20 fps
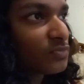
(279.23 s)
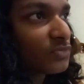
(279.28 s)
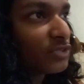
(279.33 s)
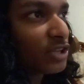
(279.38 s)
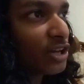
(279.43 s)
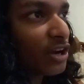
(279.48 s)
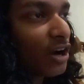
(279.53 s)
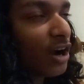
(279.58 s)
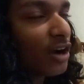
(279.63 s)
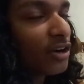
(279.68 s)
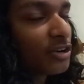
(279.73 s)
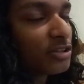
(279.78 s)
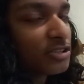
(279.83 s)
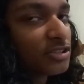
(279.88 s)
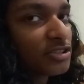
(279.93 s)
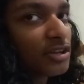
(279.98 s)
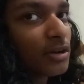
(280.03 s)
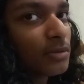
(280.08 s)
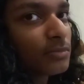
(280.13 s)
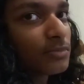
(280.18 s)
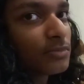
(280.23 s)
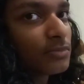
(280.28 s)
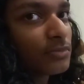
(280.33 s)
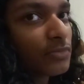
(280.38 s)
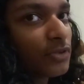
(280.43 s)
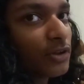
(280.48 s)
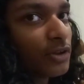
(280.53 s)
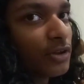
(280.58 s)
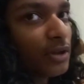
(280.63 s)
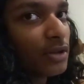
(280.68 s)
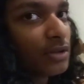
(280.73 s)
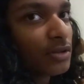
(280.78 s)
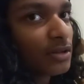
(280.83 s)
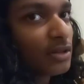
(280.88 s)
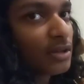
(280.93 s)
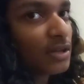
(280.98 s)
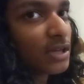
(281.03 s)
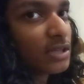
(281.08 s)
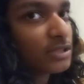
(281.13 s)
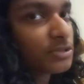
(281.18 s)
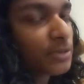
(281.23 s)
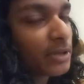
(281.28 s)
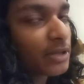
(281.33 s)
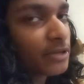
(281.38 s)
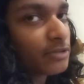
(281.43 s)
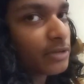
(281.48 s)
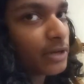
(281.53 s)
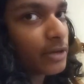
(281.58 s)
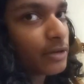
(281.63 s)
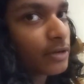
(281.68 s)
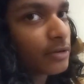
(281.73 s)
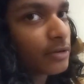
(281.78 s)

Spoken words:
There are in some, but it's really rare.